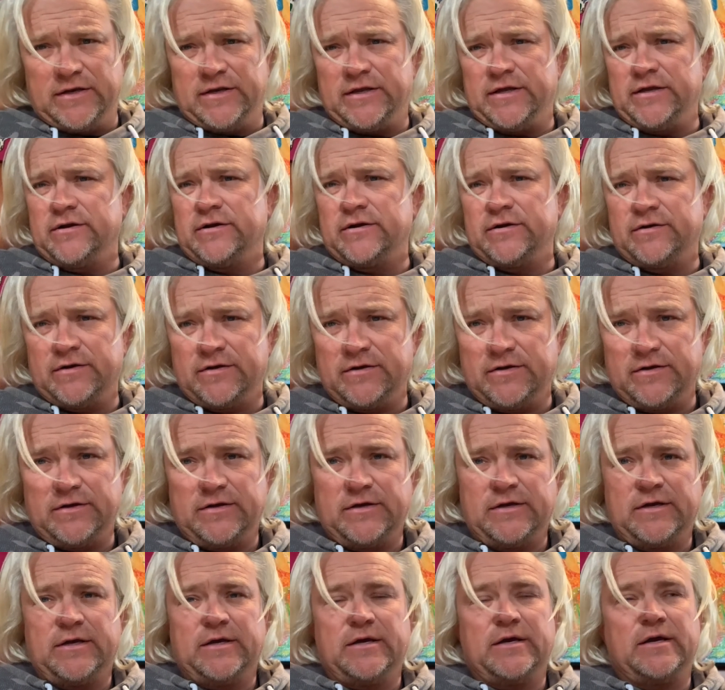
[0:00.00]
here in
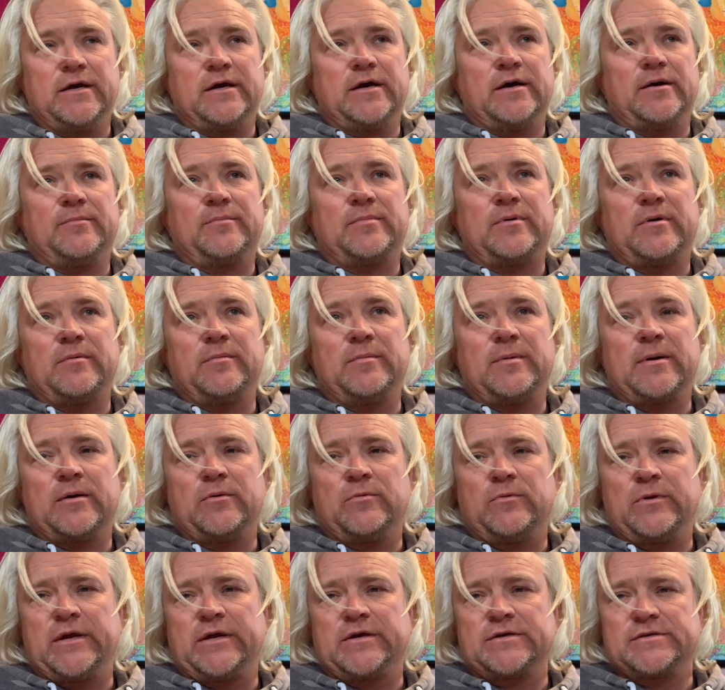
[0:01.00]
probably about a
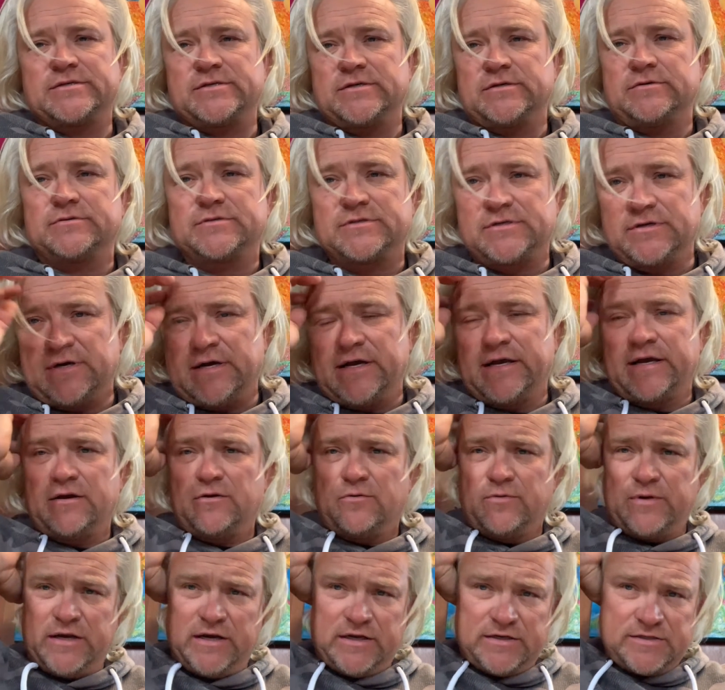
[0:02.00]
week or so, so I gotta
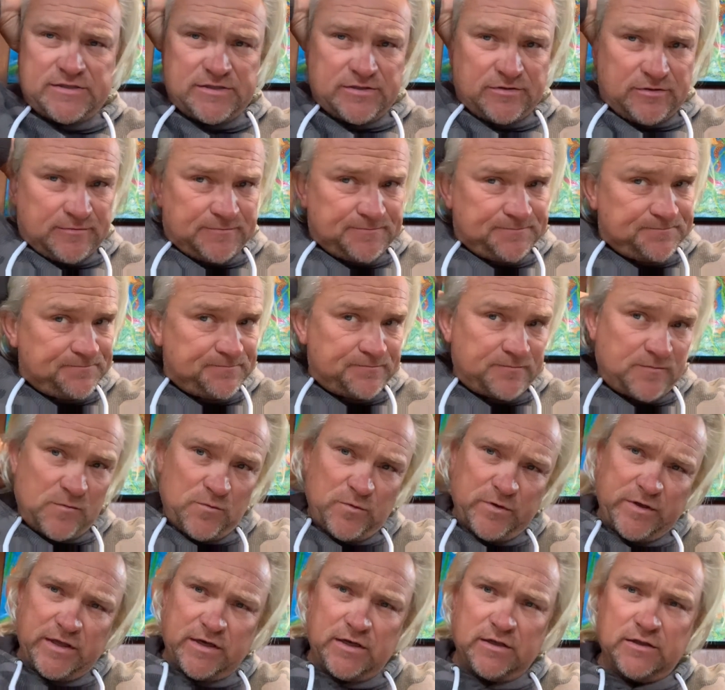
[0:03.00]
wait until we
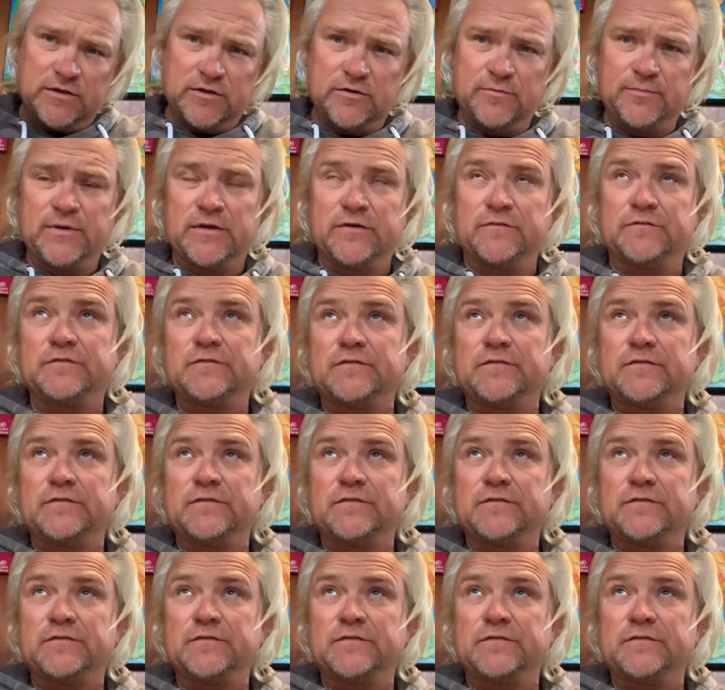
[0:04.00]
get a little bit